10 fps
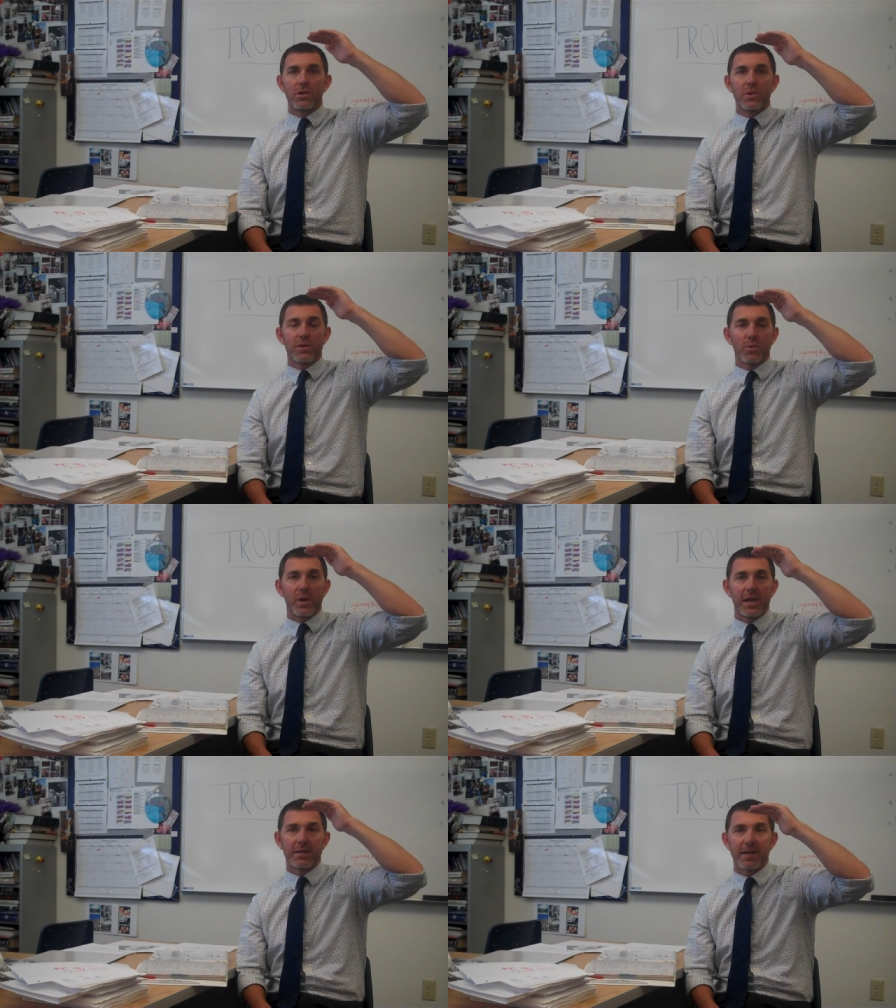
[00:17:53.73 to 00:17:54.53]
you either
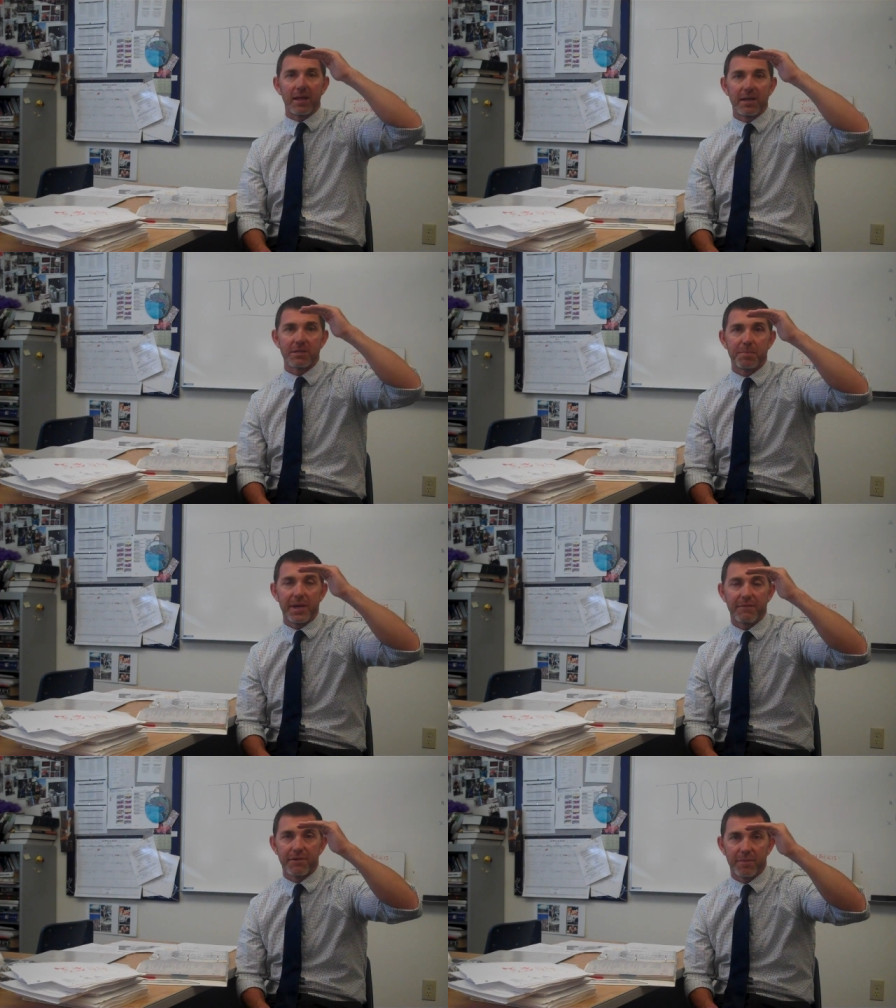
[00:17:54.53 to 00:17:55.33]
win delegates
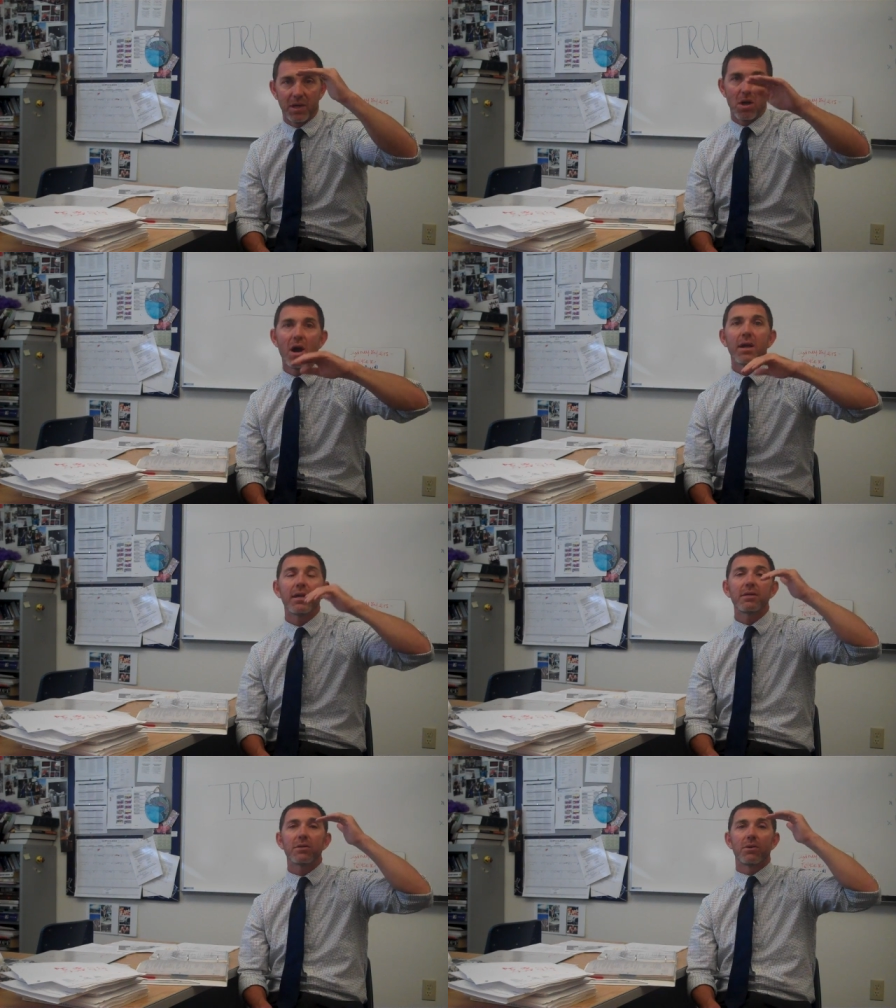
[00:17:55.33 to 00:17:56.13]
from the
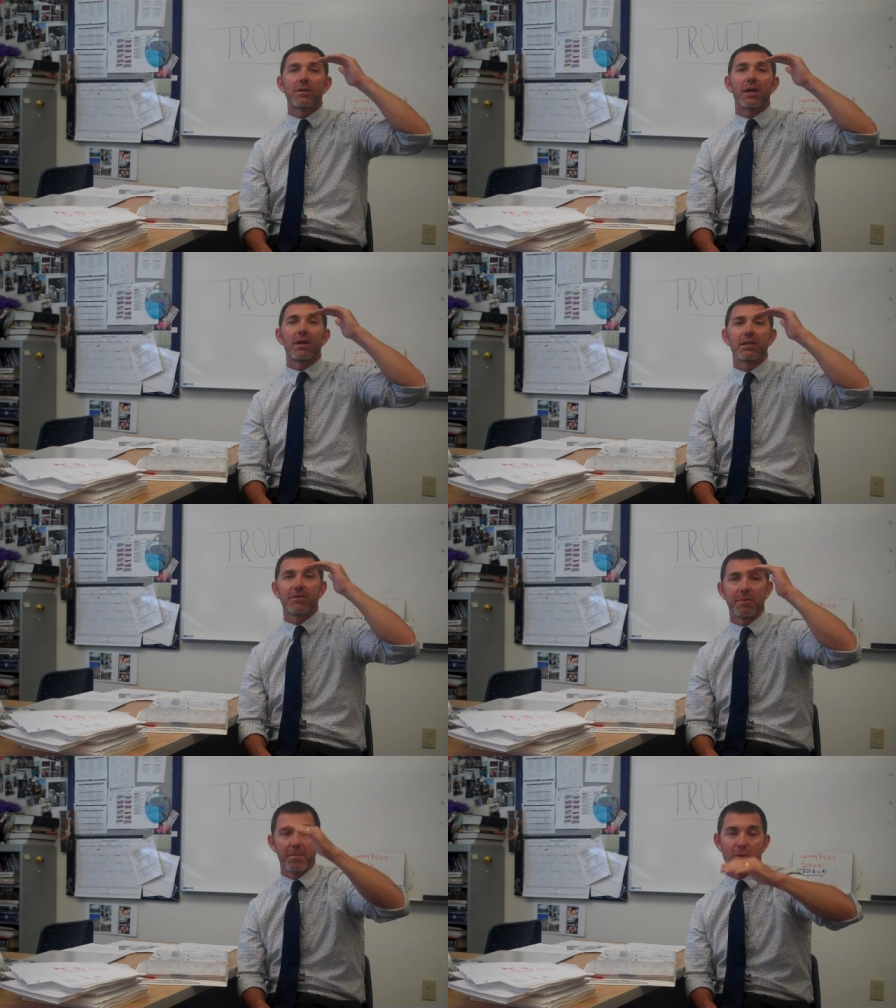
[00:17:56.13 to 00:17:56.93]
caucus or delegates
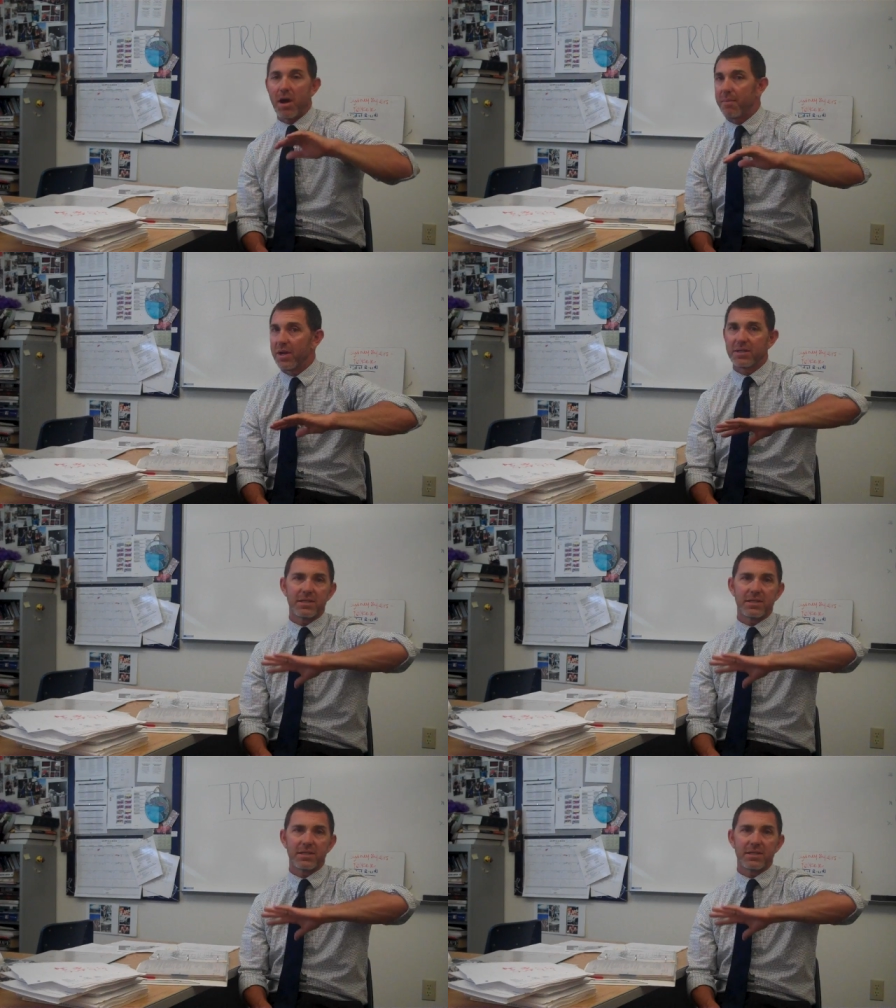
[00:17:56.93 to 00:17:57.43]
from the primary.